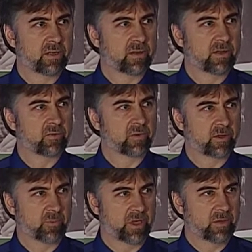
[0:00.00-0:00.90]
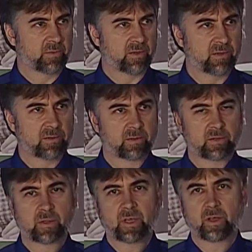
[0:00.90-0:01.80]
that real people
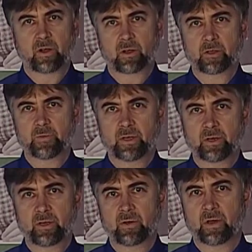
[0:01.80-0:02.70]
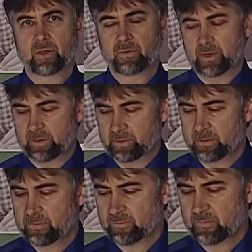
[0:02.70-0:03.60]
in our community go hungry.
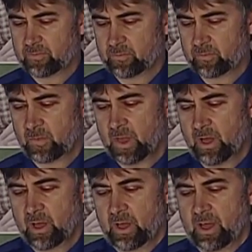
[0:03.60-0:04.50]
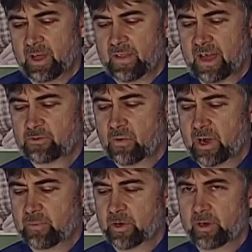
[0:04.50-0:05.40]
And that's
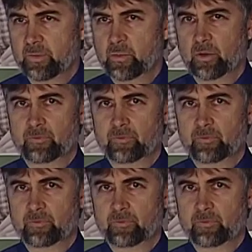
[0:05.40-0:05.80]
why Marion Polk